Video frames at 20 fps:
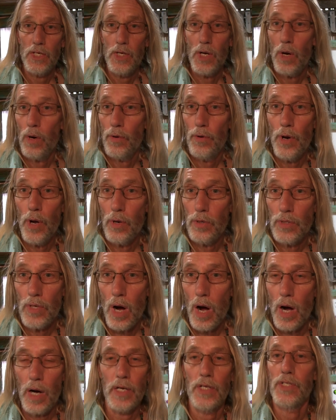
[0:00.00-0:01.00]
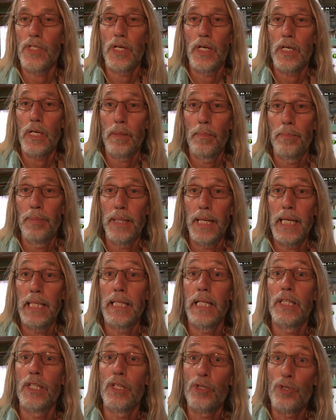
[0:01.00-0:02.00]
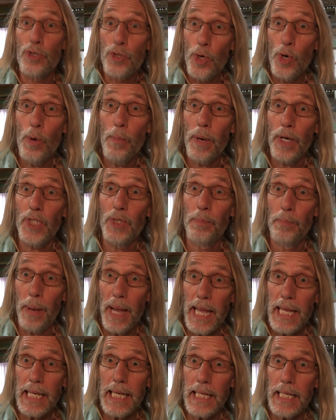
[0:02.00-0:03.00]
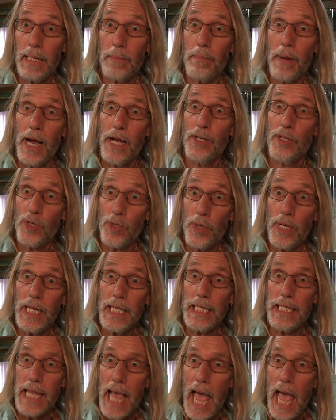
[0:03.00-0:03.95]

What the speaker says: You know, no dog is going to complain that there's too much bacon in my treat,